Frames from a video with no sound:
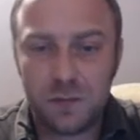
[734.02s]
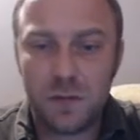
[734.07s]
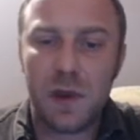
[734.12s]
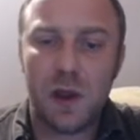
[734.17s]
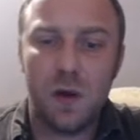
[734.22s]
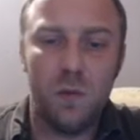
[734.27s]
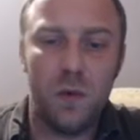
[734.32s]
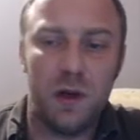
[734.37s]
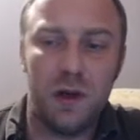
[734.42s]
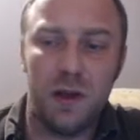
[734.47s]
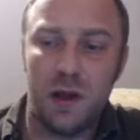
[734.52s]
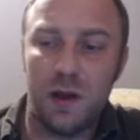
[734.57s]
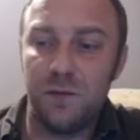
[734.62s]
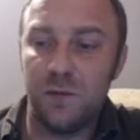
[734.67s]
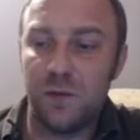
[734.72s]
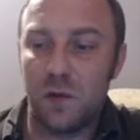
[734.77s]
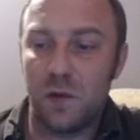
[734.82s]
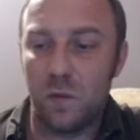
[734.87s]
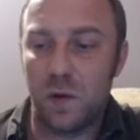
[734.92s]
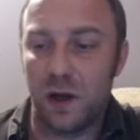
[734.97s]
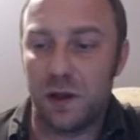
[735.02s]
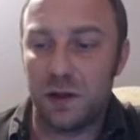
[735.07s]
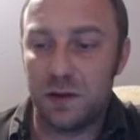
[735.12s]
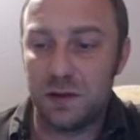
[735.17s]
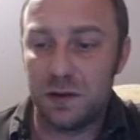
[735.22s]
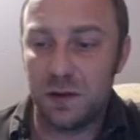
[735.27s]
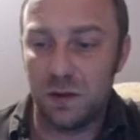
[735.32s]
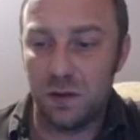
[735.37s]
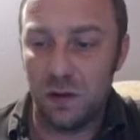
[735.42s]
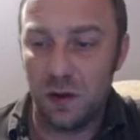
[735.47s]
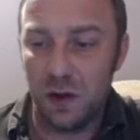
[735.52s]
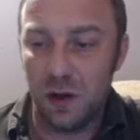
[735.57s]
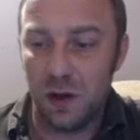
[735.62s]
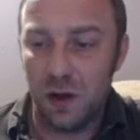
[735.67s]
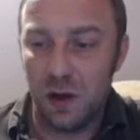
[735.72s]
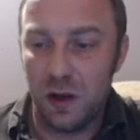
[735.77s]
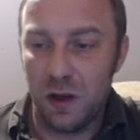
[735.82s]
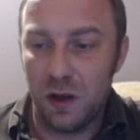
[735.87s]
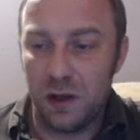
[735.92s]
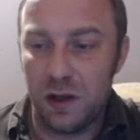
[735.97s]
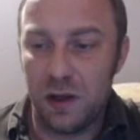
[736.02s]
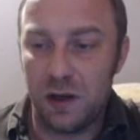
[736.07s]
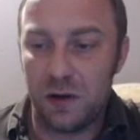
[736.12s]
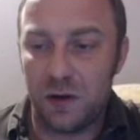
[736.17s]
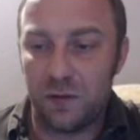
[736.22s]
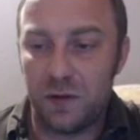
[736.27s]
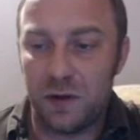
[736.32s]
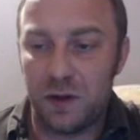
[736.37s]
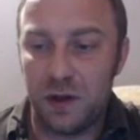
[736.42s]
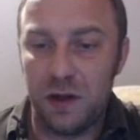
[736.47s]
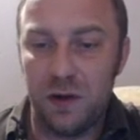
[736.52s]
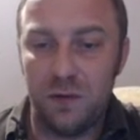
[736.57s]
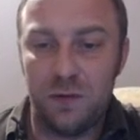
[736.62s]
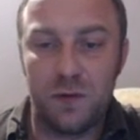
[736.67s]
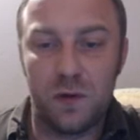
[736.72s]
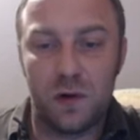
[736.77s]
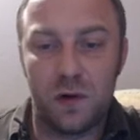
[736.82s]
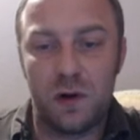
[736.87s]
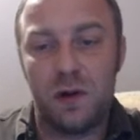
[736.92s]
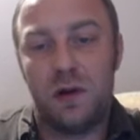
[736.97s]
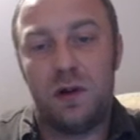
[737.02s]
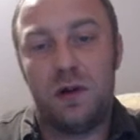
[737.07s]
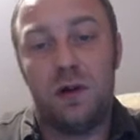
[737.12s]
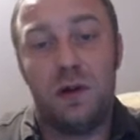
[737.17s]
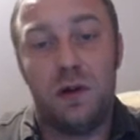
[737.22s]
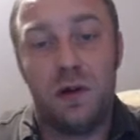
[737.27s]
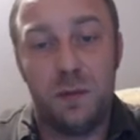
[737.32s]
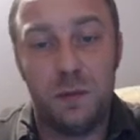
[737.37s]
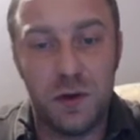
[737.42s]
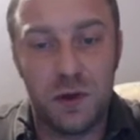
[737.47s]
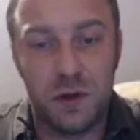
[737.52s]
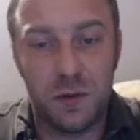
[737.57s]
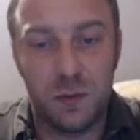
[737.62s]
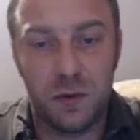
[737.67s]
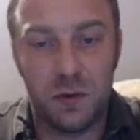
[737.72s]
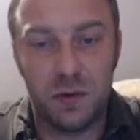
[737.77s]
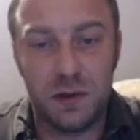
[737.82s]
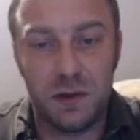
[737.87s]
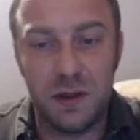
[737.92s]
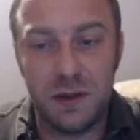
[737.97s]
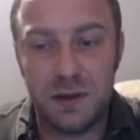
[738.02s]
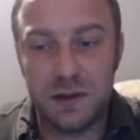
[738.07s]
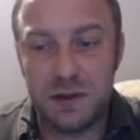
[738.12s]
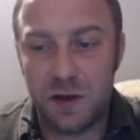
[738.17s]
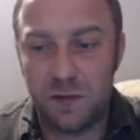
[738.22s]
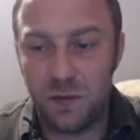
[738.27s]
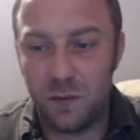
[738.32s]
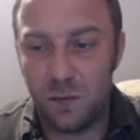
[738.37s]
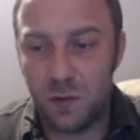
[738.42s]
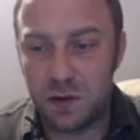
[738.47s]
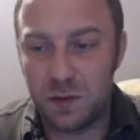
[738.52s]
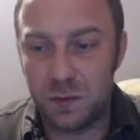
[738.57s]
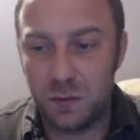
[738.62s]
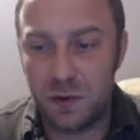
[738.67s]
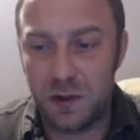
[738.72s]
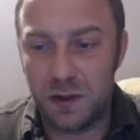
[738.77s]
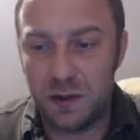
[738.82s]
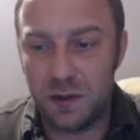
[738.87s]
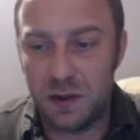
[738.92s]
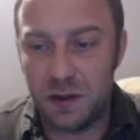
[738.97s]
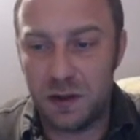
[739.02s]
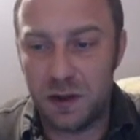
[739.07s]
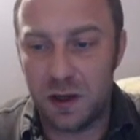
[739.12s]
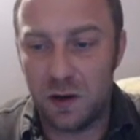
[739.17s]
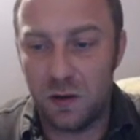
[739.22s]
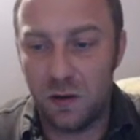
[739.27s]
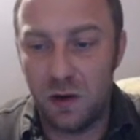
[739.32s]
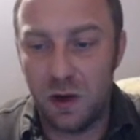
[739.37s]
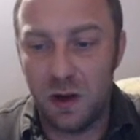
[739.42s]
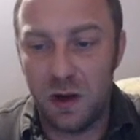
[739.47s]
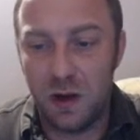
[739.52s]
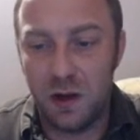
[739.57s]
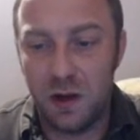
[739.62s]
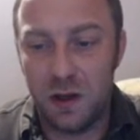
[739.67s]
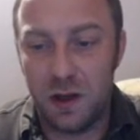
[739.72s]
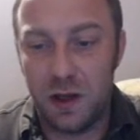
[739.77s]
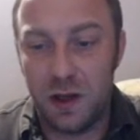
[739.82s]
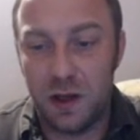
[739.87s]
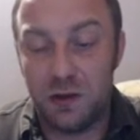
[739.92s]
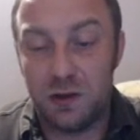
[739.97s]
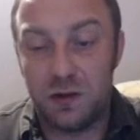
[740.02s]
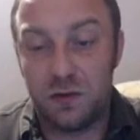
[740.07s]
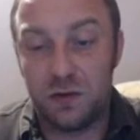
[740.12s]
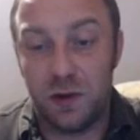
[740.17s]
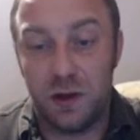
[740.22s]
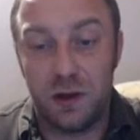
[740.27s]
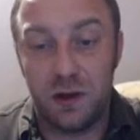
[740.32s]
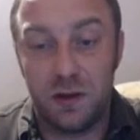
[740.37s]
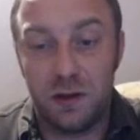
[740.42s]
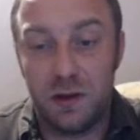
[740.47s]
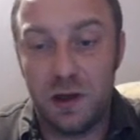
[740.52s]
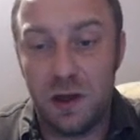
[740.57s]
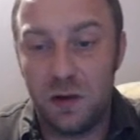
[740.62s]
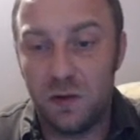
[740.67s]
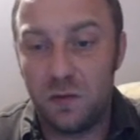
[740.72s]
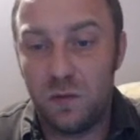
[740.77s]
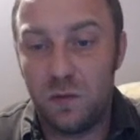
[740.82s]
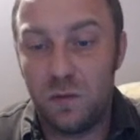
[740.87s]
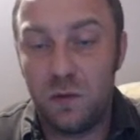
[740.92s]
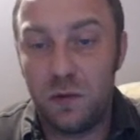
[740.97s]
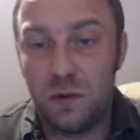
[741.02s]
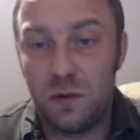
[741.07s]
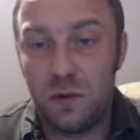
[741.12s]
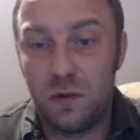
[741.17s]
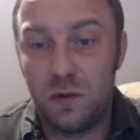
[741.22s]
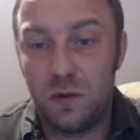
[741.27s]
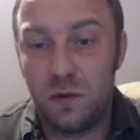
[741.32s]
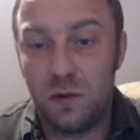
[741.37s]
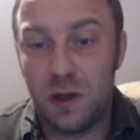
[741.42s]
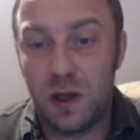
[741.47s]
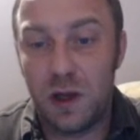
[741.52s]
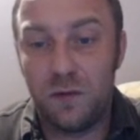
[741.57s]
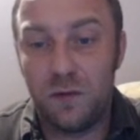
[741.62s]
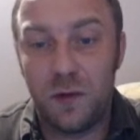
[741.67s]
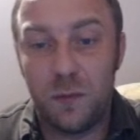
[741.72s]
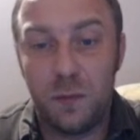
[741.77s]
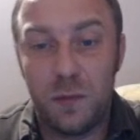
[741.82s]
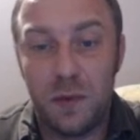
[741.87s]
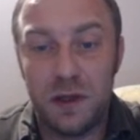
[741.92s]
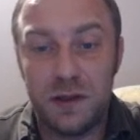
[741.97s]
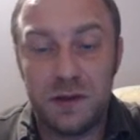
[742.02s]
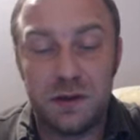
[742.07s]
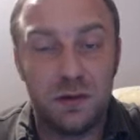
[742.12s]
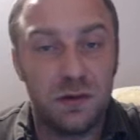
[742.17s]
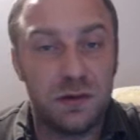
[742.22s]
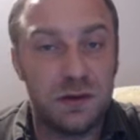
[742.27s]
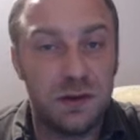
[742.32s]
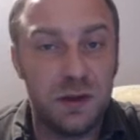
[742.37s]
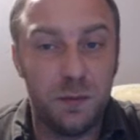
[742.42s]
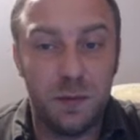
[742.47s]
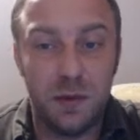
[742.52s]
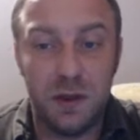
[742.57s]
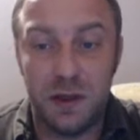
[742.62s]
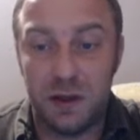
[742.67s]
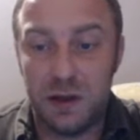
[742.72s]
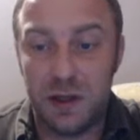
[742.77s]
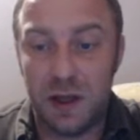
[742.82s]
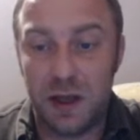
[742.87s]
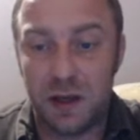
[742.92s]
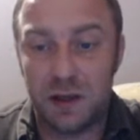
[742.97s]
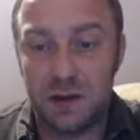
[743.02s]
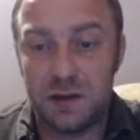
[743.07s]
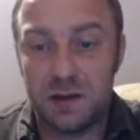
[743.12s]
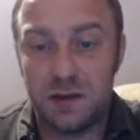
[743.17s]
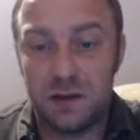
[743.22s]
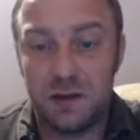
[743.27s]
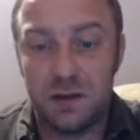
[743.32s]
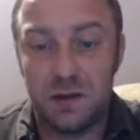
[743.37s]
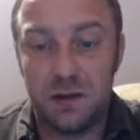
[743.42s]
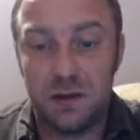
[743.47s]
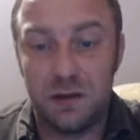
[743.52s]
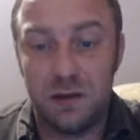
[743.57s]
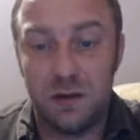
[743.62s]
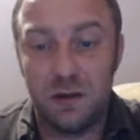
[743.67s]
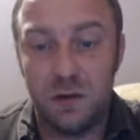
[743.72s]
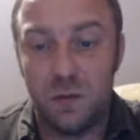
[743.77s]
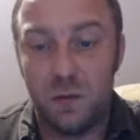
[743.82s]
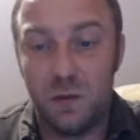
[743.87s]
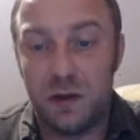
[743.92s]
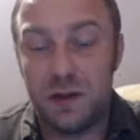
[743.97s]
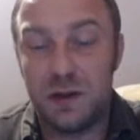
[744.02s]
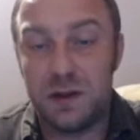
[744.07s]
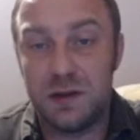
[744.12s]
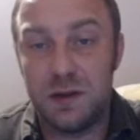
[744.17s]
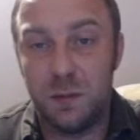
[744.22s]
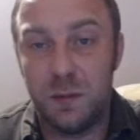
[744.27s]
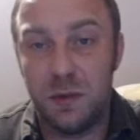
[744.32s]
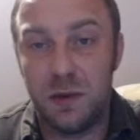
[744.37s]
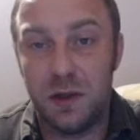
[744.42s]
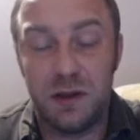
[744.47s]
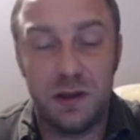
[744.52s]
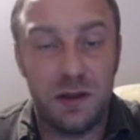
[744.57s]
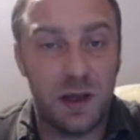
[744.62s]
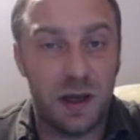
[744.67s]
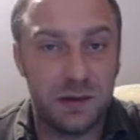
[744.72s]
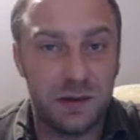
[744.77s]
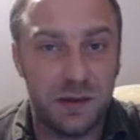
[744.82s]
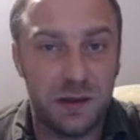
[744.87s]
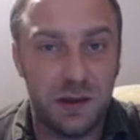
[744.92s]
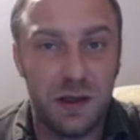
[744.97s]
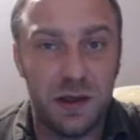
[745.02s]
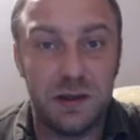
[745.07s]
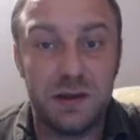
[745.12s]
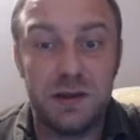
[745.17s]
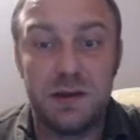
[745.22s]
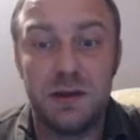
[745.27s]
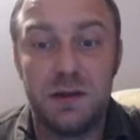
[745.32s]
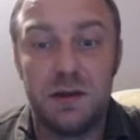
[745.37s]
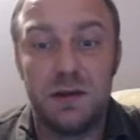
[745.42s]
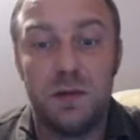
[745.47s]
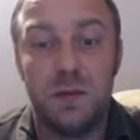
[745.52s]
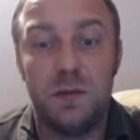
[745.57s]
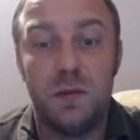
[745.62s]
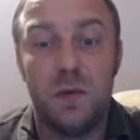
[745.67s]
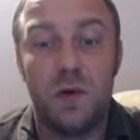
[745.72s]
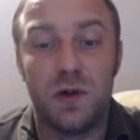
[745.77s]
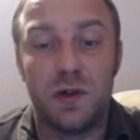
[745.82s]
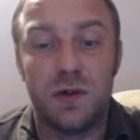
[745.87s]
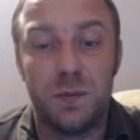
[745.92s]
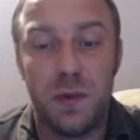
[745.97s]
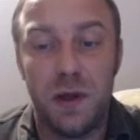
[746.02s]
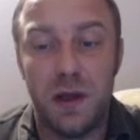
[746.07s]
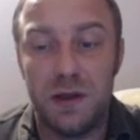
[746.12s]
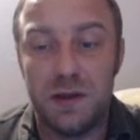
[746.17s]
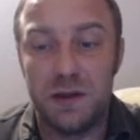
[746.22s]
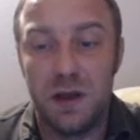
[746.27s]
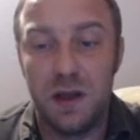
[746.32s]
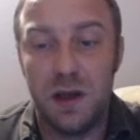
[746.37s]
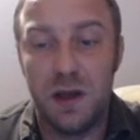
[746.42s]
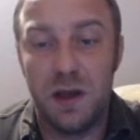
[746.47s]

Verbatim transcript: winning game for white so here after e4 uh, bishop on d7 was played and now h3. Now uh, Gelfand plays on simply attacks. Uh, with the simple attacks he gets uh, more space.